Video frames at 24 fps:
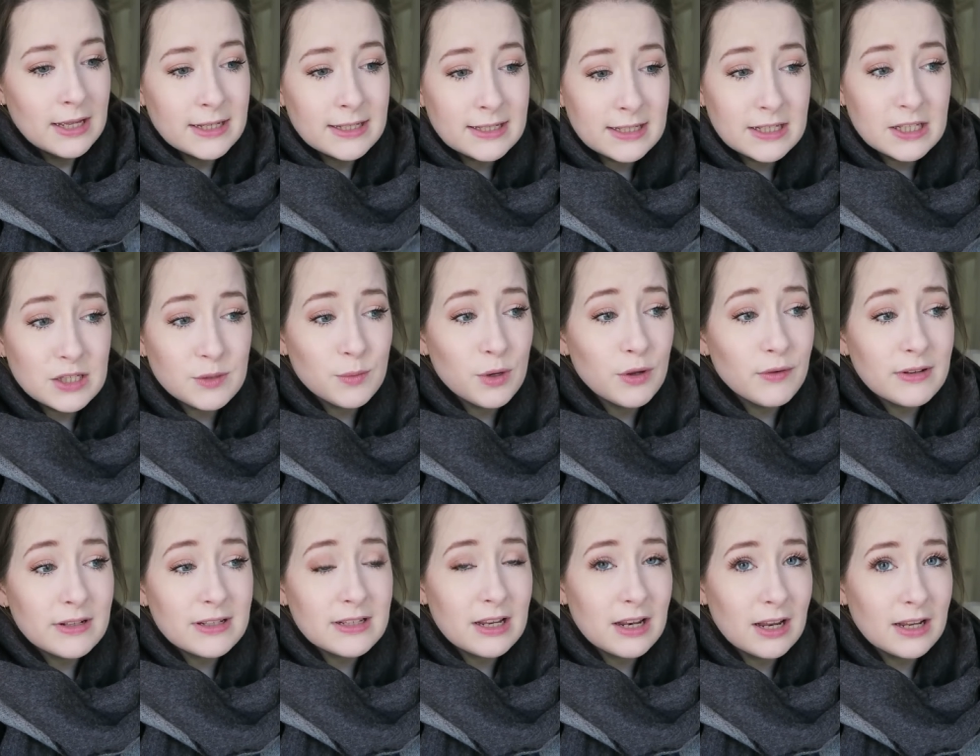Since
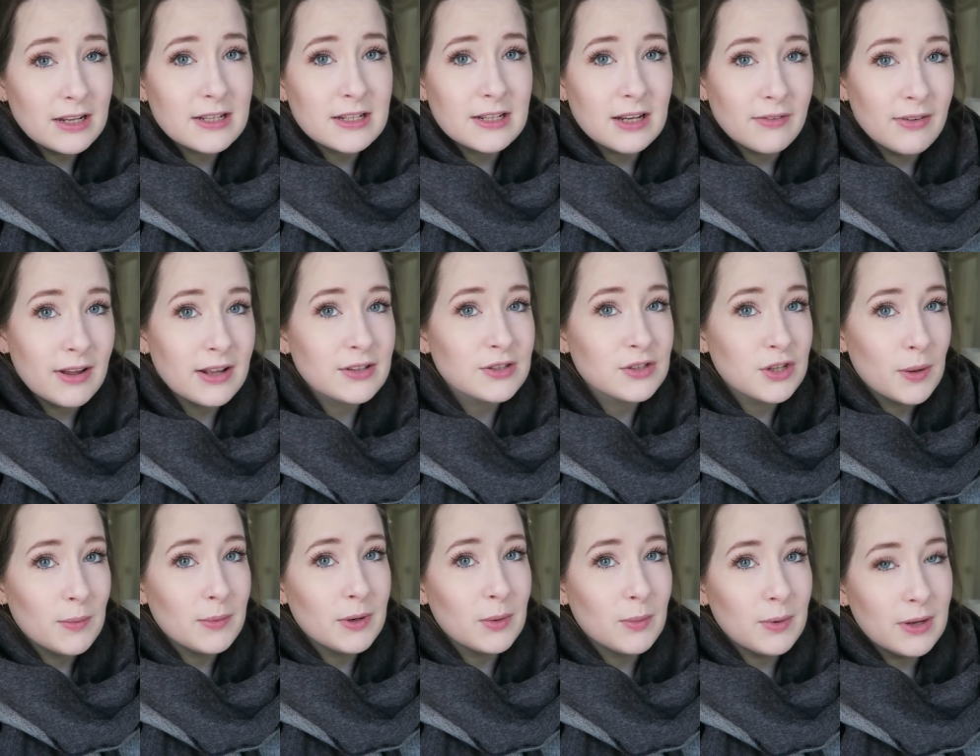moving to London, I've had
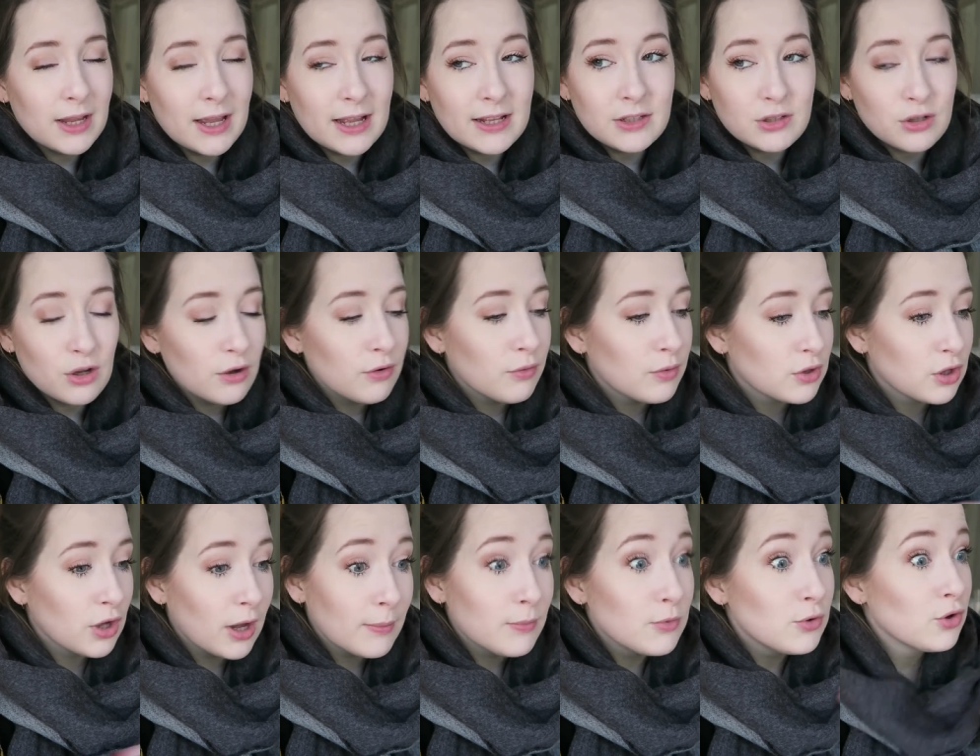so many weekends off,
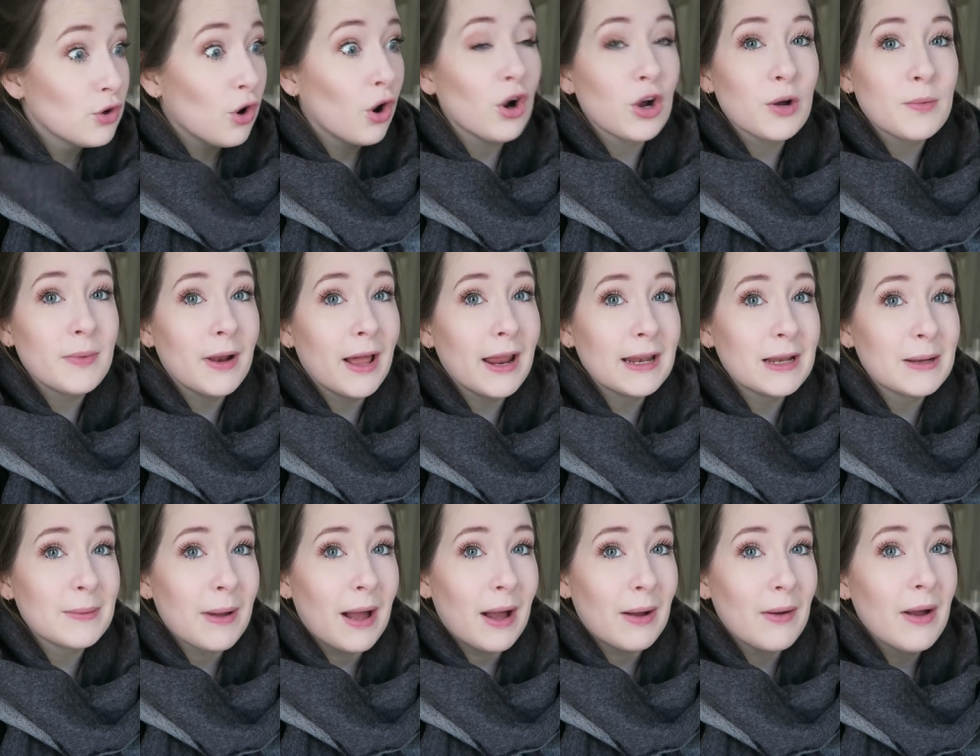which I'm not
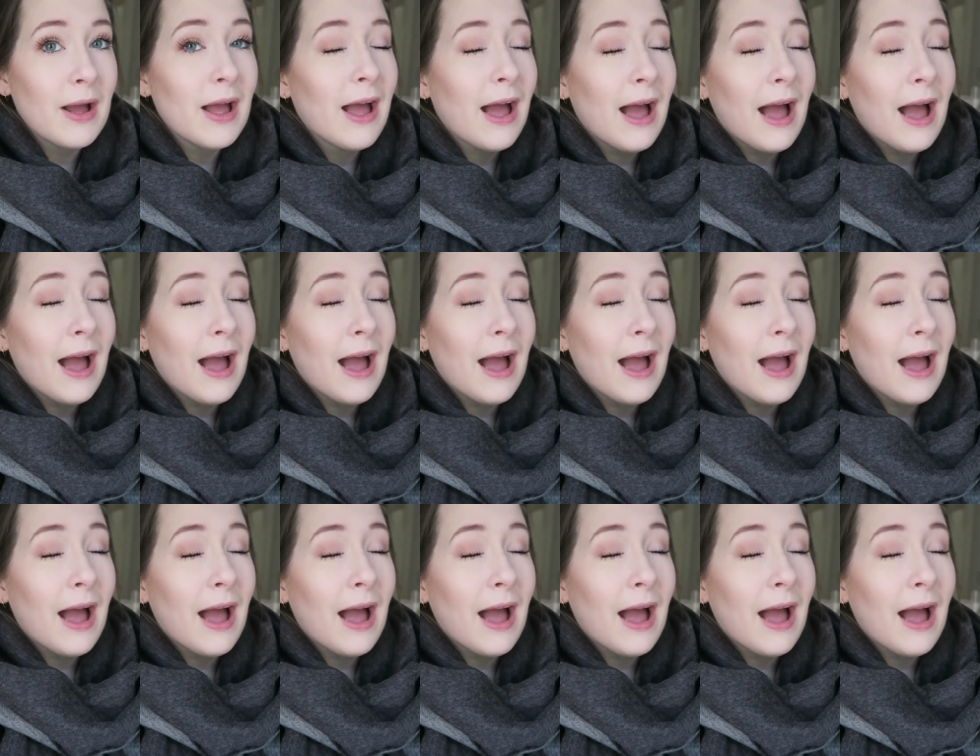complaining about